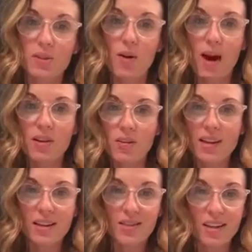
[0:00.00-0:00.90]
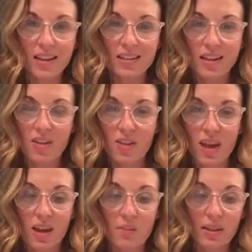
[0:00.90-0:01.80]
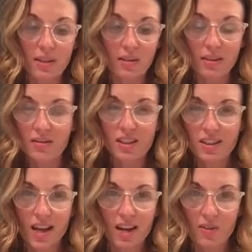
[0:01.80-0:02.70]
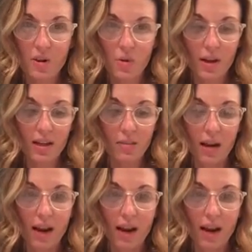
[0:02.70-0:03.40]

So I know that sounds like a little thing, but it was just kind of annoying to me.